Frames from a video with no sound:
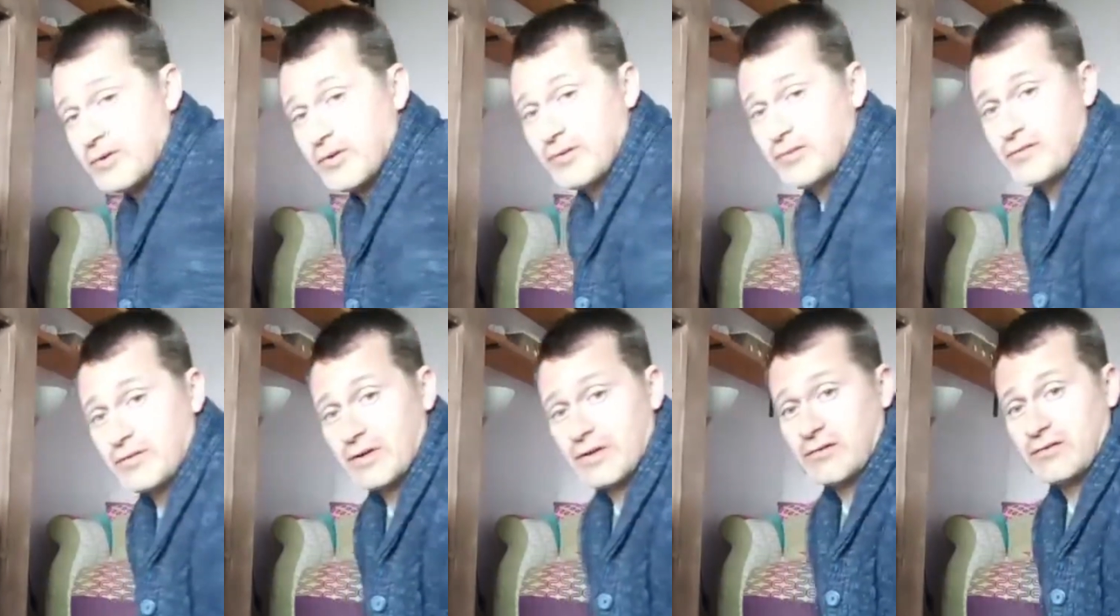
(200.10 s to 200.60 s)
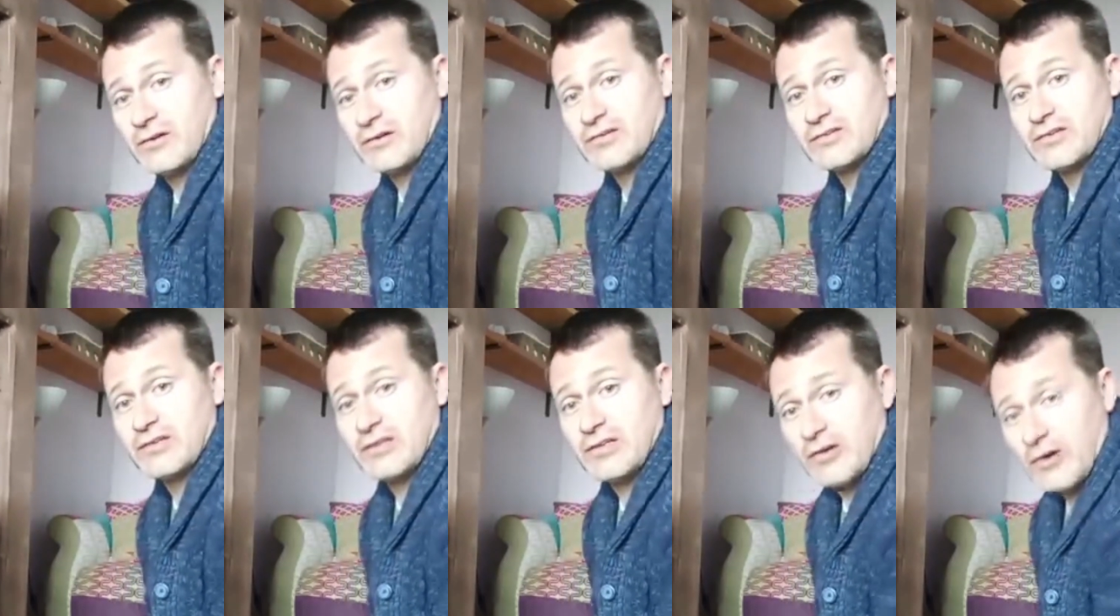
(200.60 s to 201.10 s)
put 3
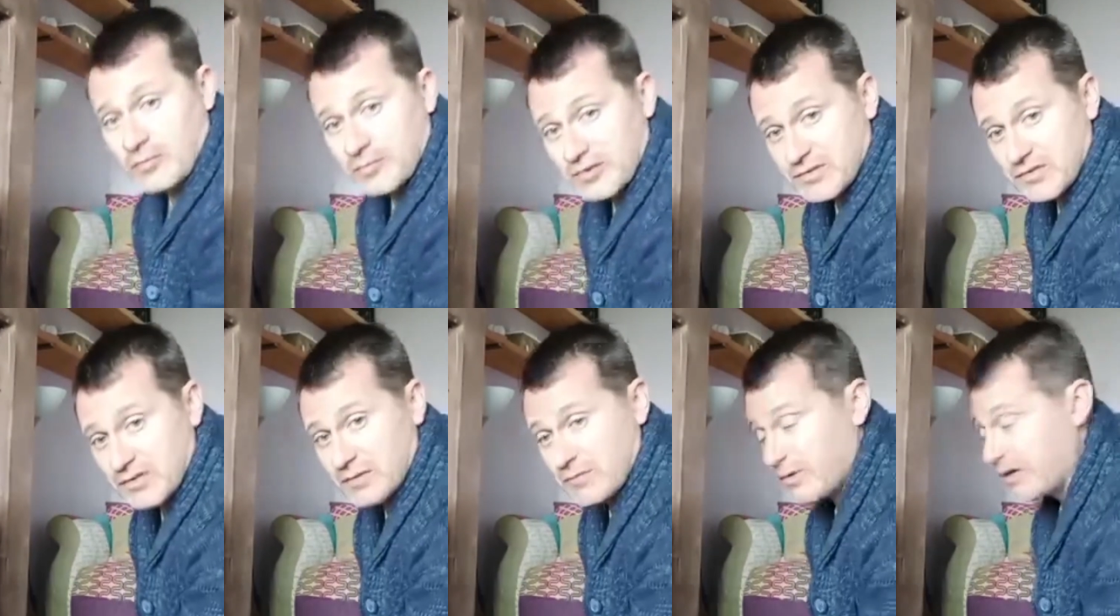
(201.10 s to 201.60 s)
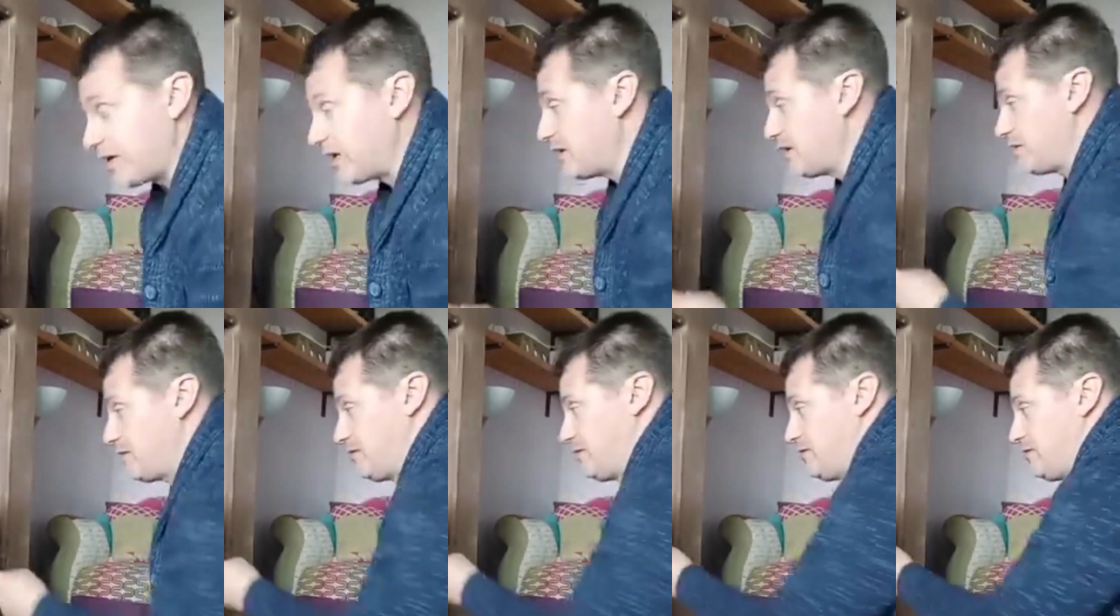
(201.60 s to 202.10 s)
across the opposite
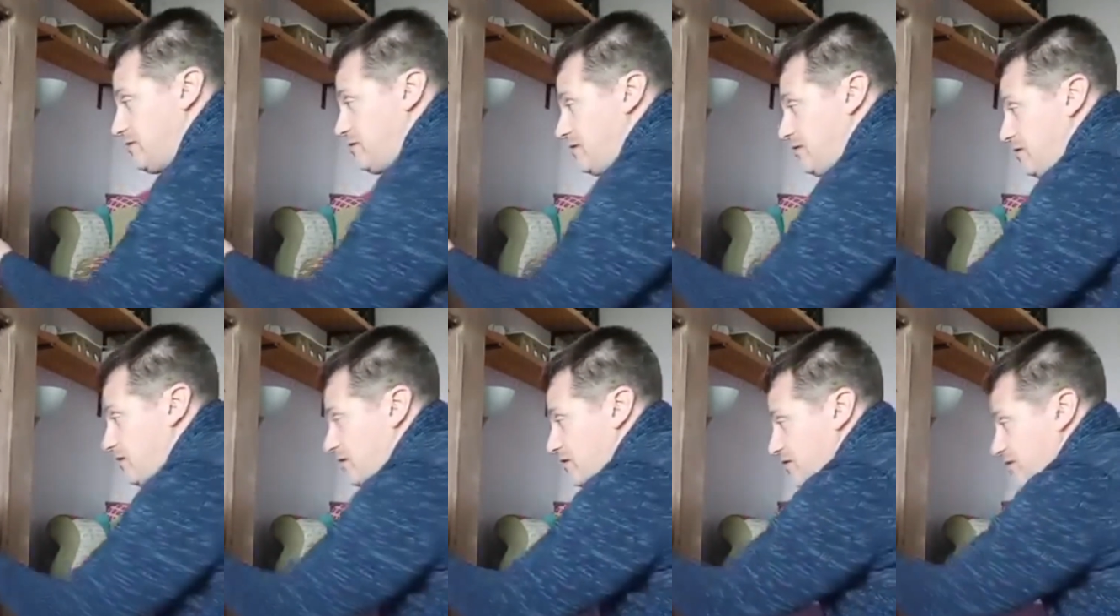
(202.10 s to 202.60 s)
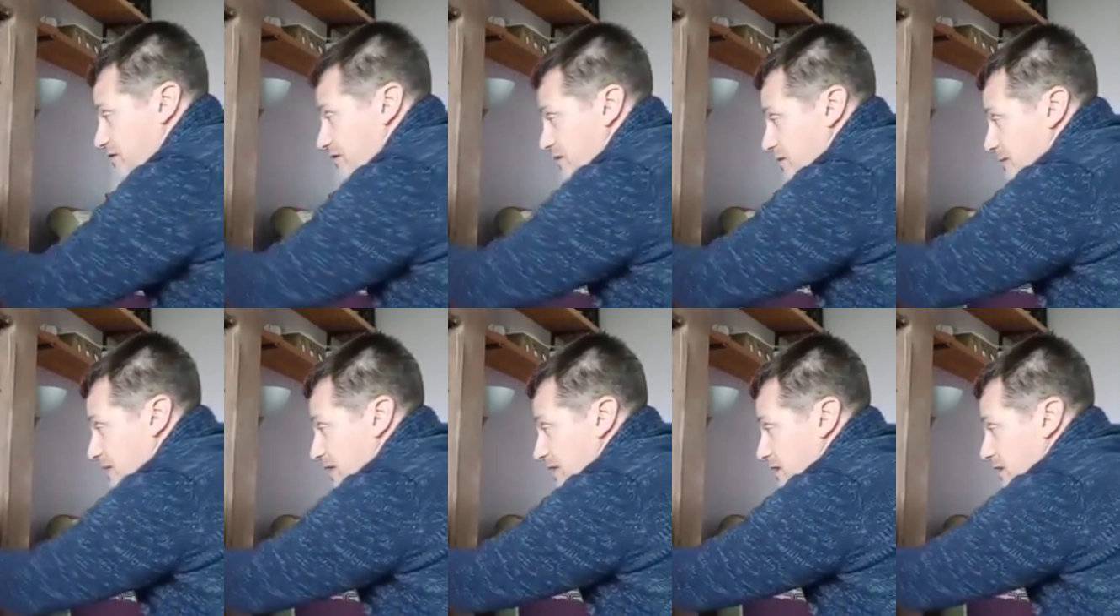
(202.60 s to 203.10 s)
way. So
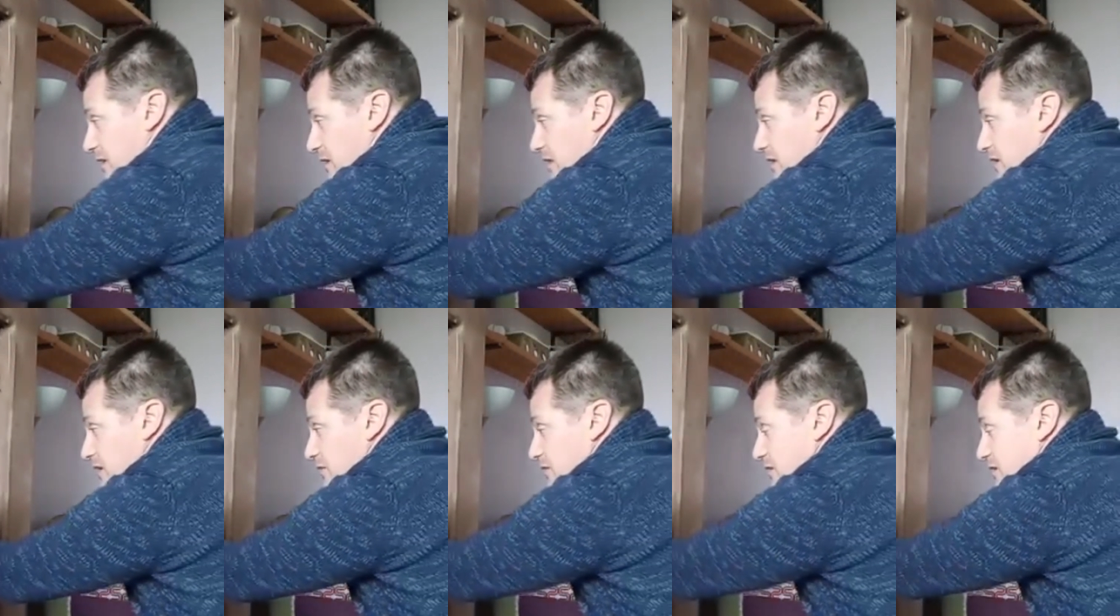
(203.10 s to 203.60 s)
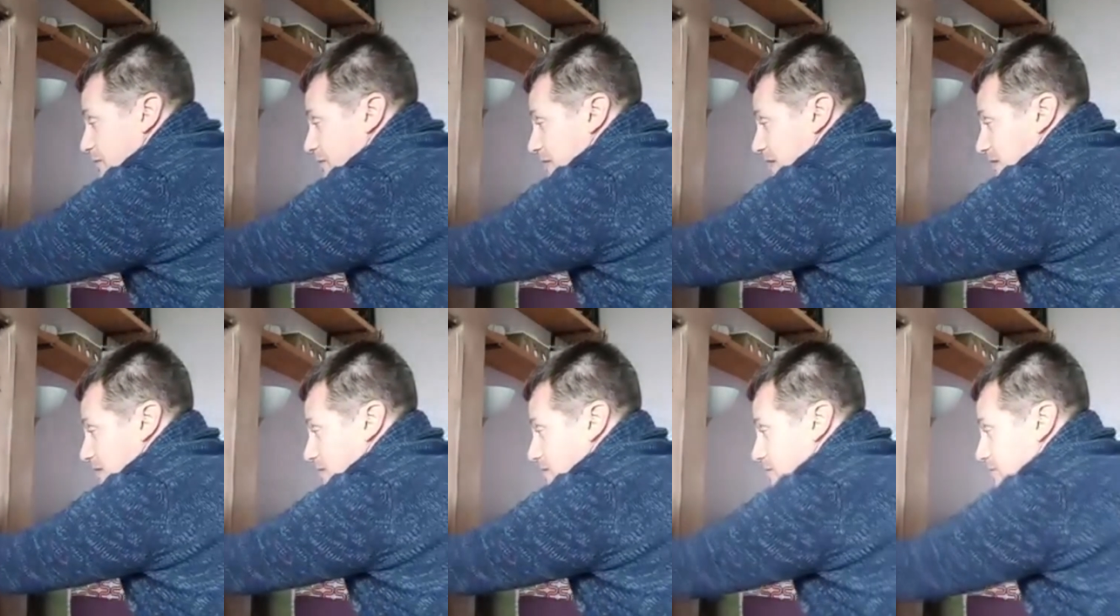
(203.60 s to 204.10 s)
you're making like a grid
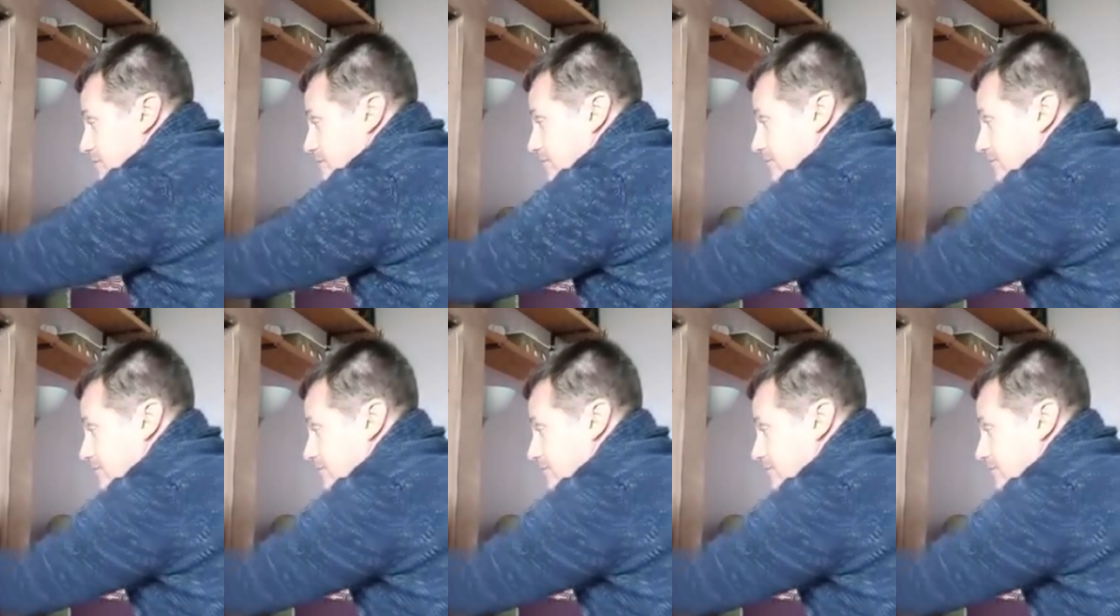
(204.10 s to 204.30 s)
pattern.